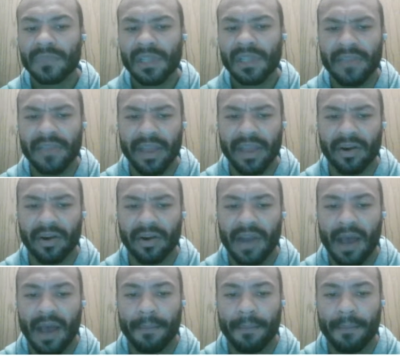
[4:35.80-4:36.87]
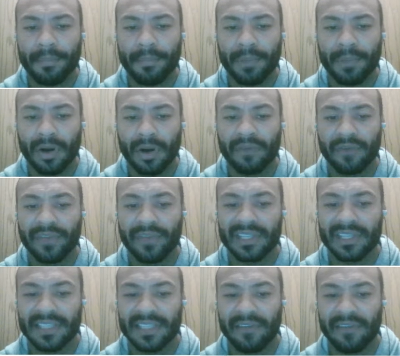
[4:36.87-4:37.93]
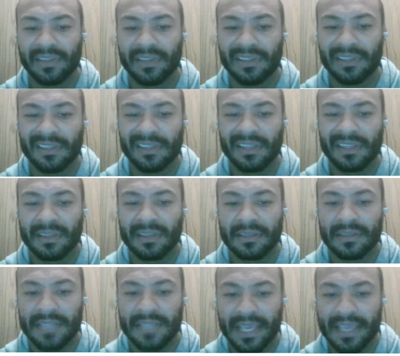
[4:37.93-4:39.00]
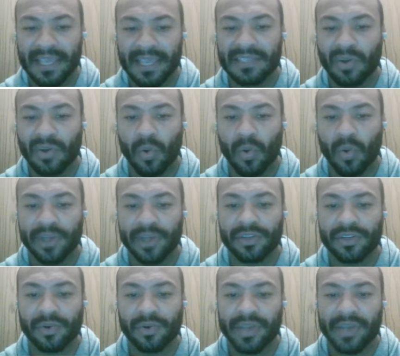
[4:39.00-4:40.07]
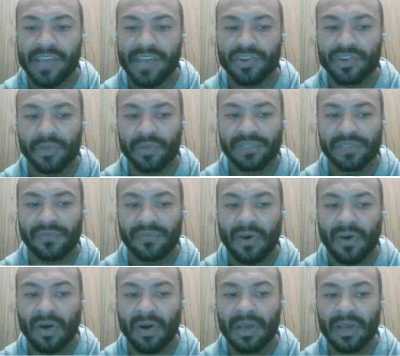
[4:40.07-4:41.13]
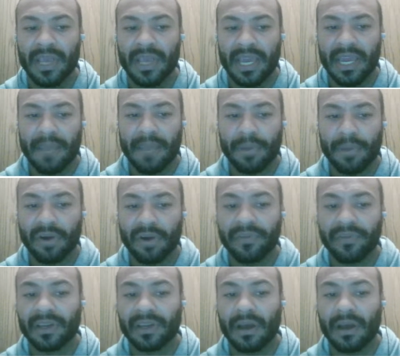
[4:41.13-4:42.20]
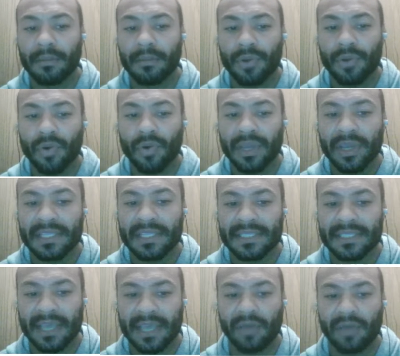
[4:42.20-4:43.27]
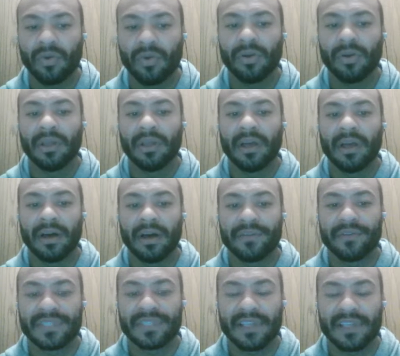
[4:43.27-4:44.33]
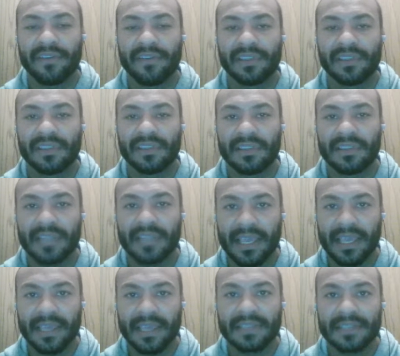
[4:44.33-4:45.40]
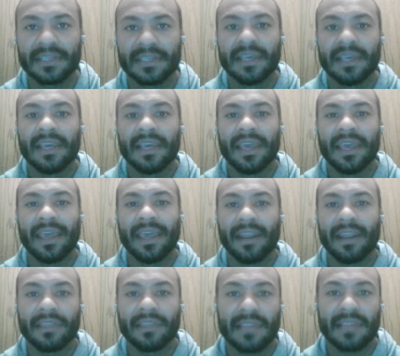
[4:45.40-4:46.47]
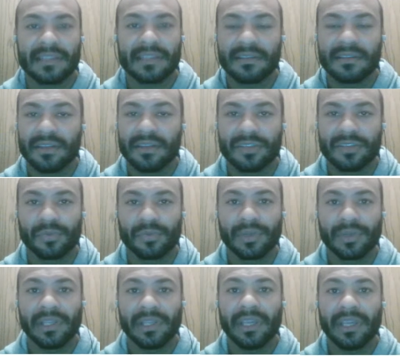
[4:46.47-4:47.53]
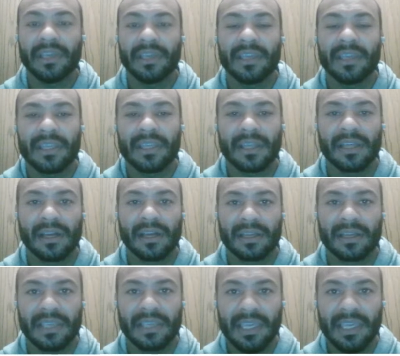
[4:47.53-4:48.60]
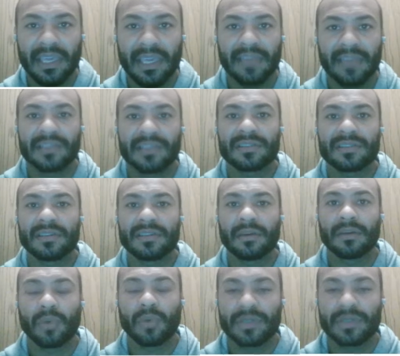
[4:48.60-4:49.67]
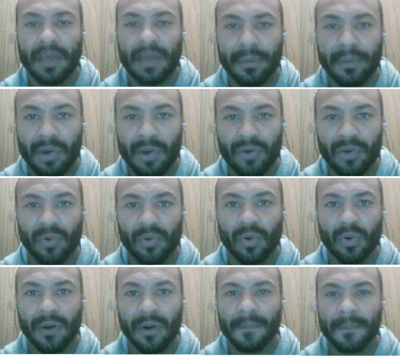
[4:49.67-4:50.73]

They are not perfect 7 days according to creation, which fall in a perfect, unbroken cycle of 7 days. And I think that is really key, this word tamimot, or